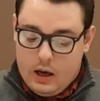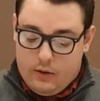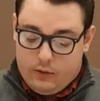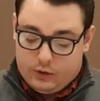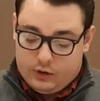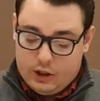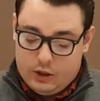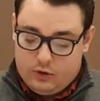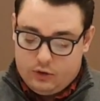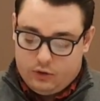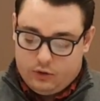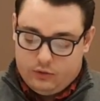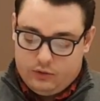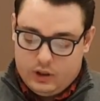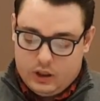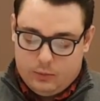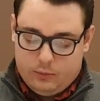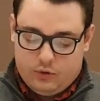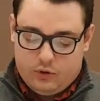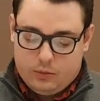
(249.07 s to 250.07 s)
for teachers of
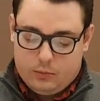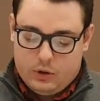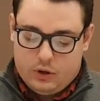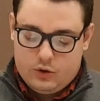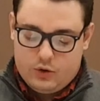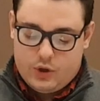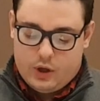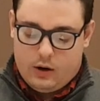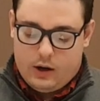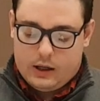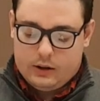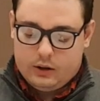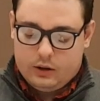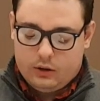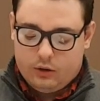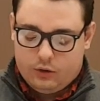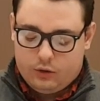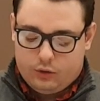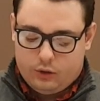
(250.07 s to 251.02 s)
teams to meet and share ideas,